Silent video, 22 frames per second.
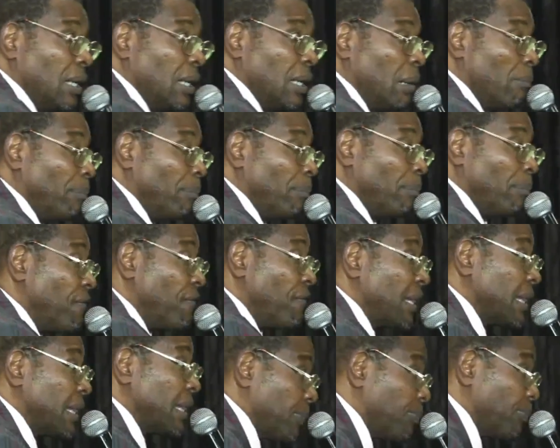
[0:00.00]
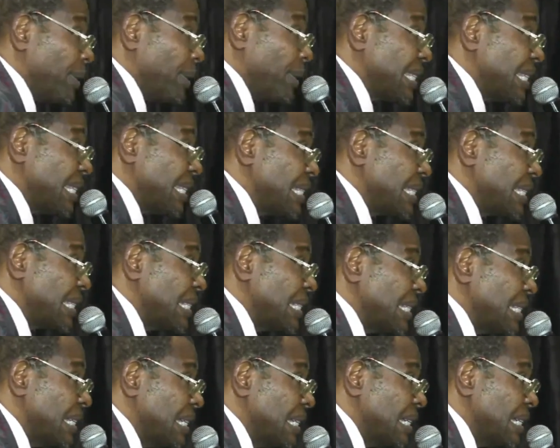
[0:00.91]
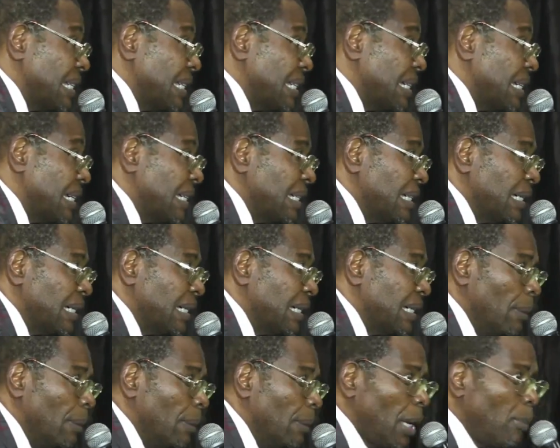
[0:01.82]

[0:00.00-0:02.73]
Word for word: my father's business? My